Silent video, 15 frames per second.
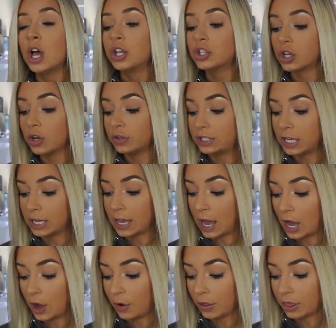to go take
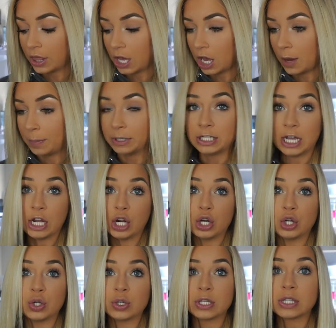out the
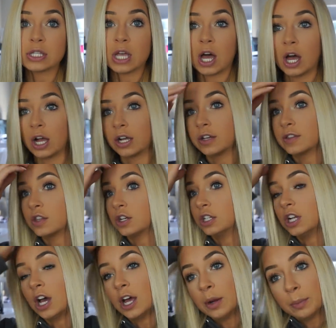potatoes because uh,
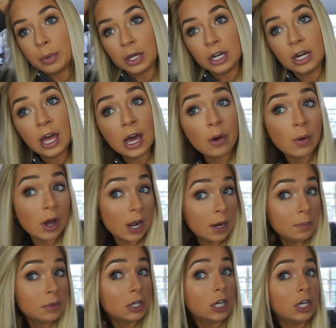they're done, but now
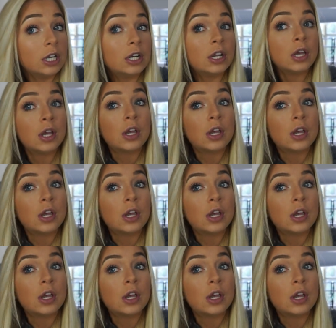I'm done.